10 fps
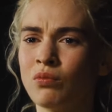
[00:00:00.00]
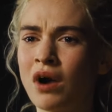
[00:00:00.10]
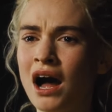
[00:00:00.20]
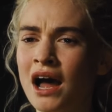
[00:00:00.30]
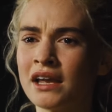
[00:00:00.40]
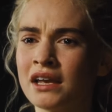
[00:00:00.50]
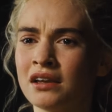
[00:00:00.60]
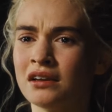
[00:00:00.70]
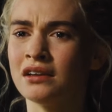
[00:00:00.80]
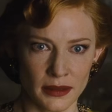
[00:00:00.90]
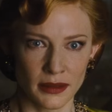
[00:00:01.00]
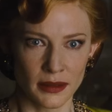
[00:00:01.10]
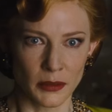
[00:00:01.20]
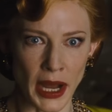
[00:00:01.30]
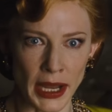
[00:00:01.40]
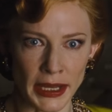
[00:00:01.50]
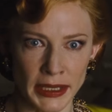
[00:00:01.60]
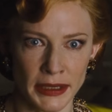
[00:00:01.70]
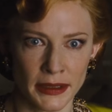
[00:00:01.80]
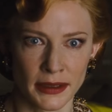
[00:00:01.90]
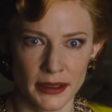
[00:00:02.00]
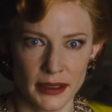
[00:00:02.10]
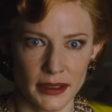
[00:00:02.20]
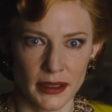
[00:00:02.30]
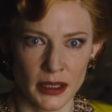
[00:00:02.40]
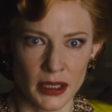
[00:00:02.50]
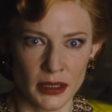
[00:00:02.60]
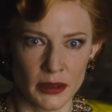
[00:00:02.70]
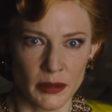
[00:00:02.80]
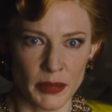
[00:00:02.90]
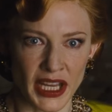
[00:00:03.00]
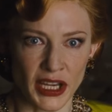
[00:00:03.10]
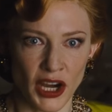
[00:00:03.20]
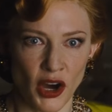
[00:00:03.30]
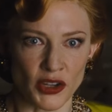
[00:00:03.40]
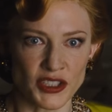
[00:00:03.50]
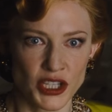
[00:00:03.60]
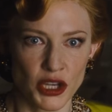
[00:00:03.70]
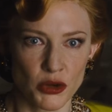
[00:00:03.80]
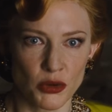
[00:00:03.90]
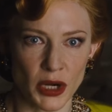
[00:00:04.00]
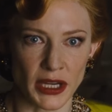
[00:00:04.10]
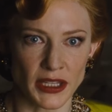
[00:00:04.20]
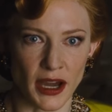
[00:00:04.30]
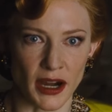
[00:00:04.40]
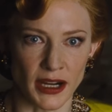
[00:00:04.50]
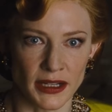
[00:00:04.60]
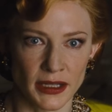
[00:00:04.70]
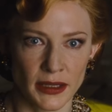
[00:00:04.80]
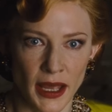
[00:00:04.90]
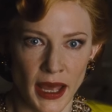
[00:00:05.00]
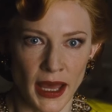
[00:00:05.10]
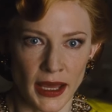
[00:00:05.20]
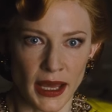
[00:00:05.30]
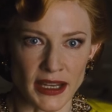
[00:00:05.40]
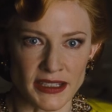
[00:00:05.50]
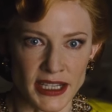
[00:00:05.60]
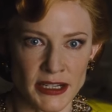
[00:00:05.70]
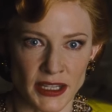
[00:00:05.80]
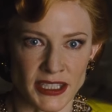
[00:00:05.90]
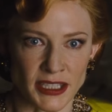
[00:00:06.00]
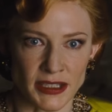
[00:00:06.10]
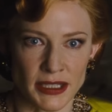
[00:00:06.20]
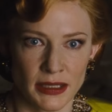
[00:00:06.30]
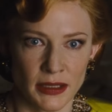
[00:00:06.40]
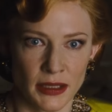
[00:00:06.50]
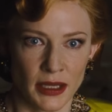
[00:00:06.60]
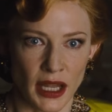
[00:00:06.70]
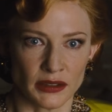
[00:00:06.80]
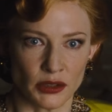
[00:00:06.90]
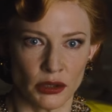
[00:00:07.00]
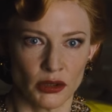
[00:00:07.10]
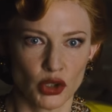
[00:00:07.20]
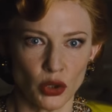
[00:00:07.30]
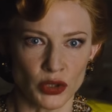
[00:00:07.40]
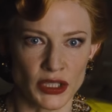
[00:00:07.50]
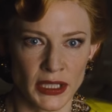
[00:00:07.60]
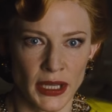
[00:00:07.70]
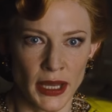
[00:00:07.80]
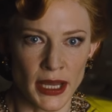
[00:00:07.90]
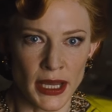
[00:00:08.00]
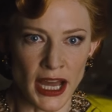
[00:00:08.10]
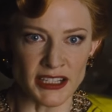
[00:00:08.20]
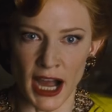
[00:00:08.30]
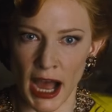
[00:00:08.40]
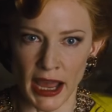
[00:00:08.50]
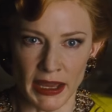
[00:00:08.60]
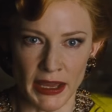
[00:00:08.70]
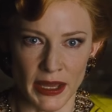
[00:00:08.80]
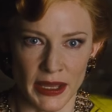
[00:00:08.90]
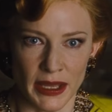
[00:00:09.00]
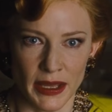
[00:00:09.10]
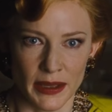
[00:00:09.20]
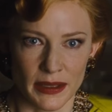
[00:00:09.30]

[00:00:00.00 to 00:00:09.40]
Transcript: Why? Why? Because you are young and innocent and good, and I